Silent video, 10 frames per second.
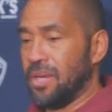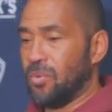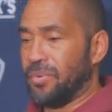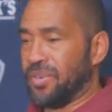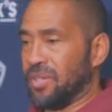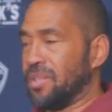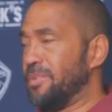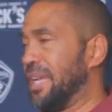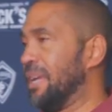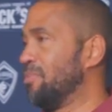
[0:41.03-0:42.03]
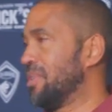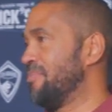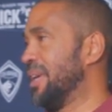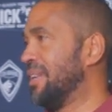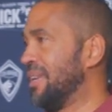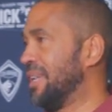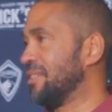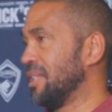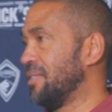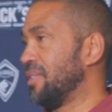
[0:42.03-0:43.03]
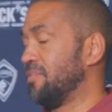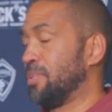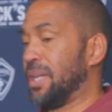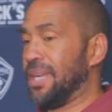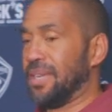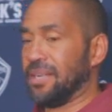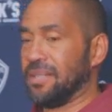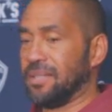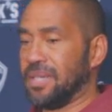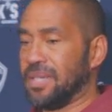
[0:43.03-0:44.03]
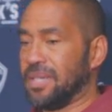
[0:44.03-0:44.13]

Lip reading: we've certainly been able to maintain our level of play, and